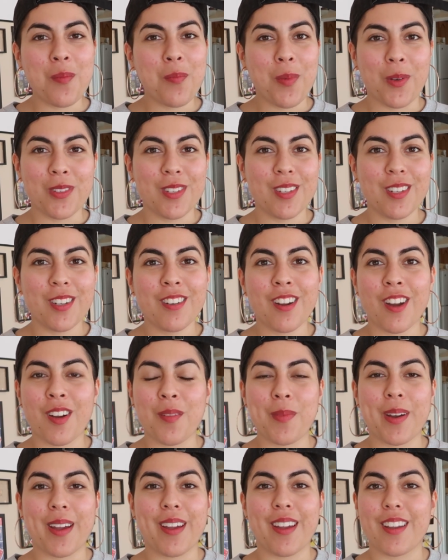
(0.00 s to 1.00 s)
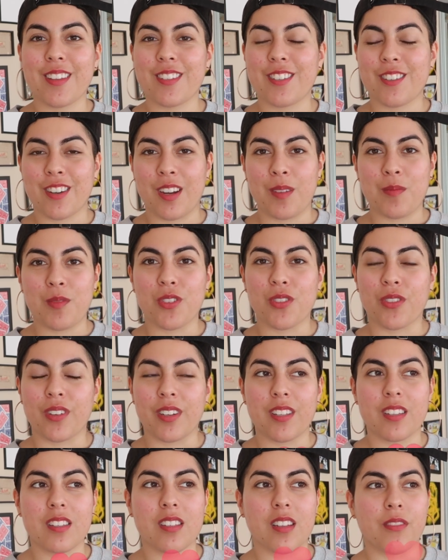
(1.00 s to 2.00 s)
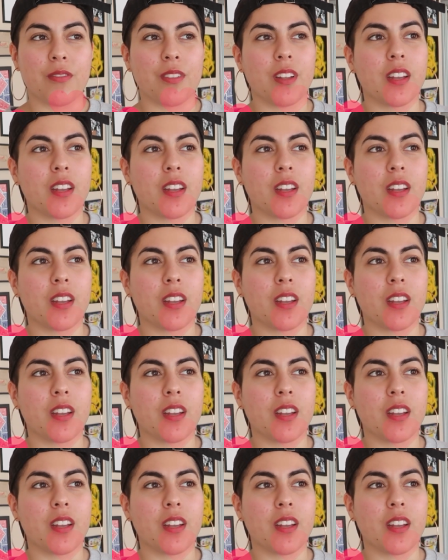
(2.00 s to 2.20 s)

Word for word: posted it on my Instagram story and stuff,